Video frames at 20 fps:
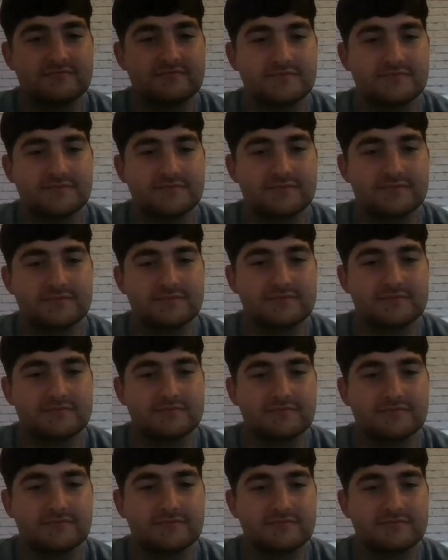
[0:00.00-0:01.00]

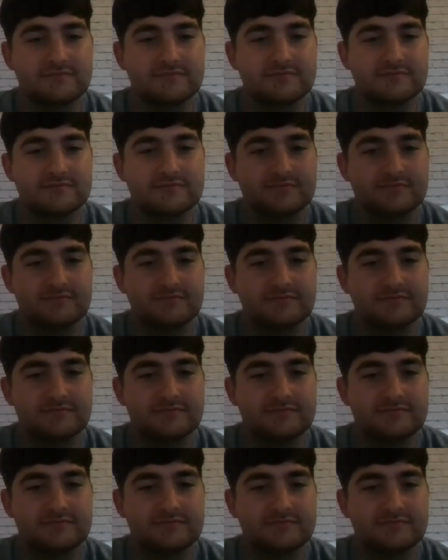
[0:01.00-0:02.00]

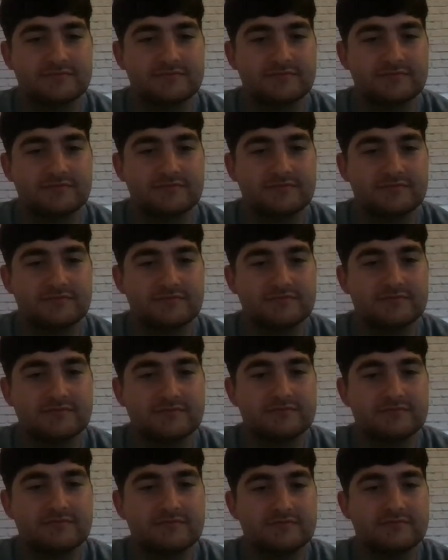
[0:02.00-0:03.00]

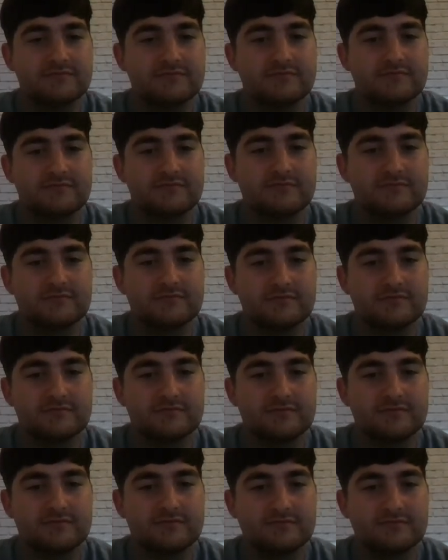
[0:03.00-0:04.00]

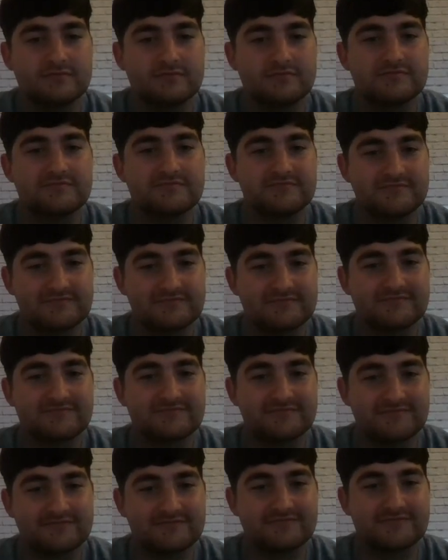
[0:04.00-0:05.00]

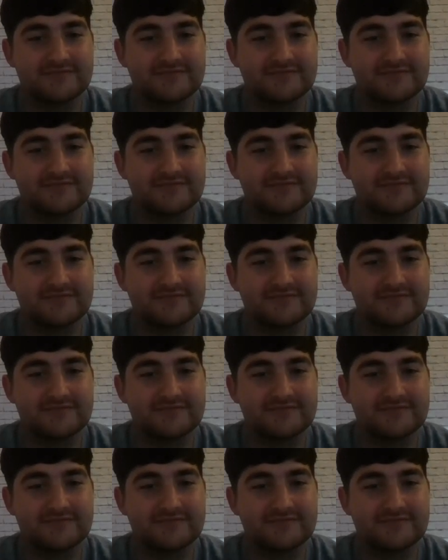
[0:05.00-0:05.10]
This person isn't speaking.